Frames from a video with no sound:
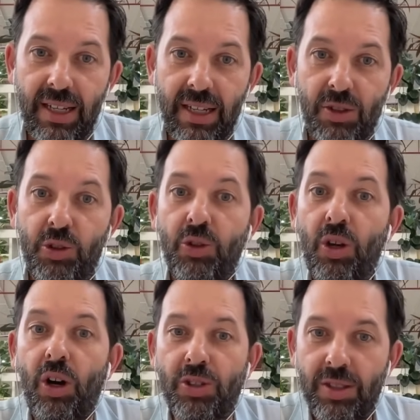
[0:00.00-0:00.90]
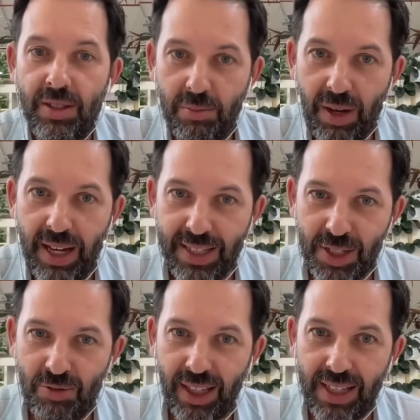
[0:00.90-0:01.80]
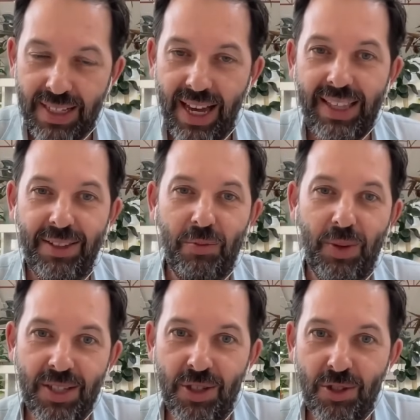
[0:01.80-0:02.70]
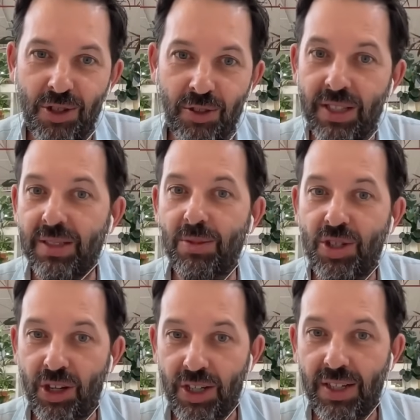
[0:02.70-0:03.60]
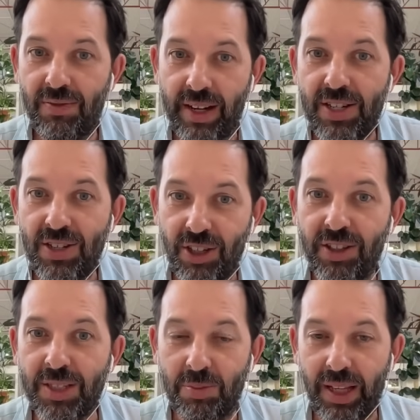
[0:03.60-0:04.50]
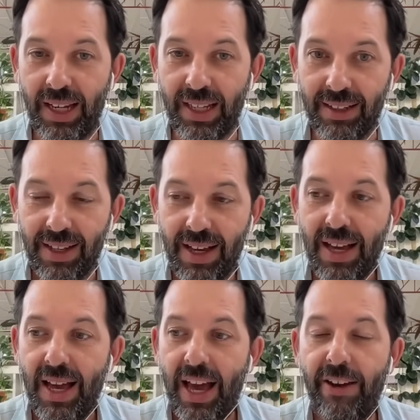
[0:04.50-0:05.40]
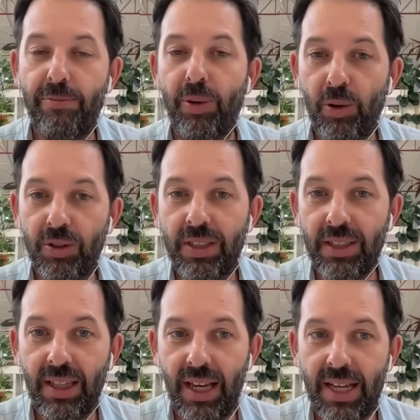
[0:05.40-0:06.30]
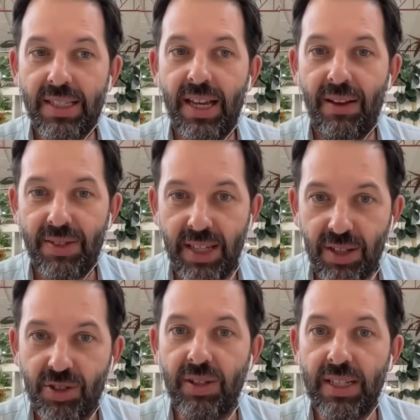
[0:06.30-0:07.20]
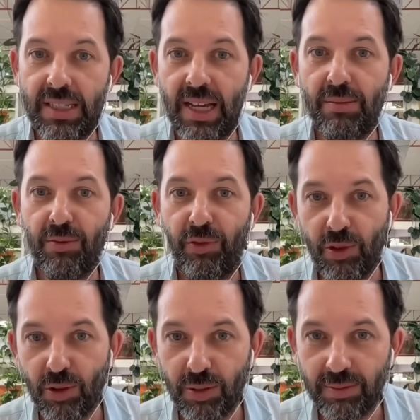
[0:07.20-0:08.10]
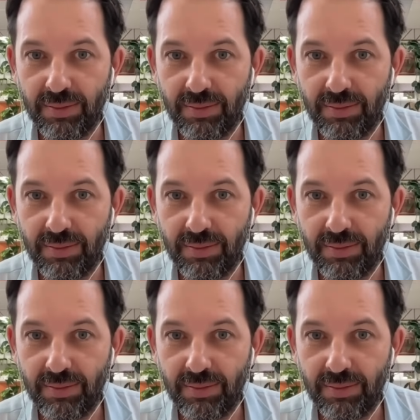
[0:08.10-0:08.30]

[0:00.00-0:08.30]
do not buy Israeli tech than ones who do. It's the majority of nations on this planet have bought in the last half century some form